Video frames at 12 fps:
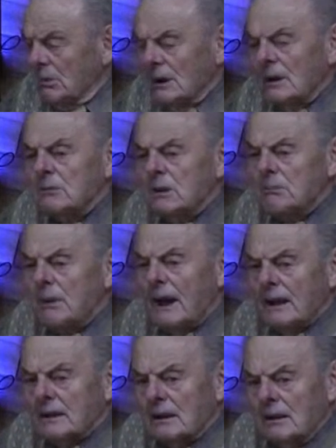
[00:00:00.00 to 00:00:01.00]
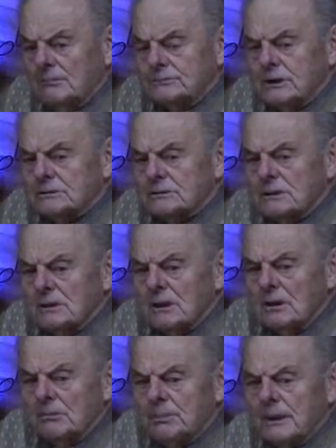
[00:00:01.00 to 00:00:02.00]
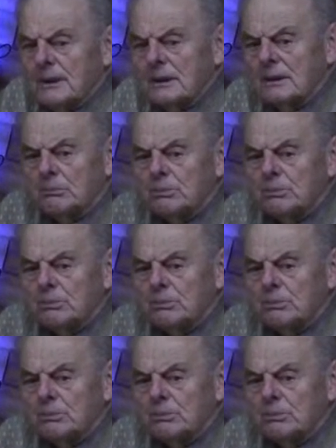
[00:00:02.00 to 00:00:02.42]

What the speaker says: But let me back up just a little bit